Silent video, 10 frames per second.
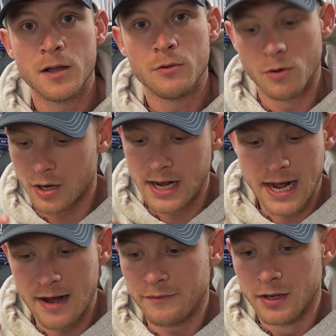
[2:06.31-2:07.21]
We're going to
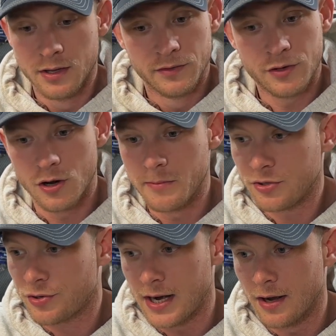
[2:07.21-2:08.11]
have tournament
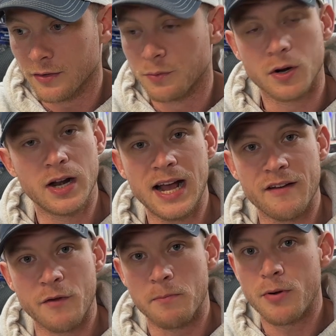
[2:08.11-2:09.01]
trails. We're going to
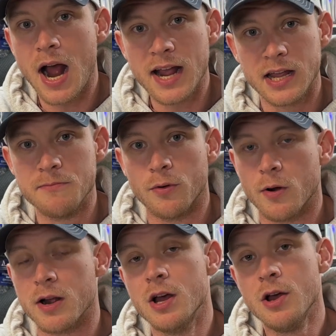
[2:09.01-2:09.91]
have a bragging board.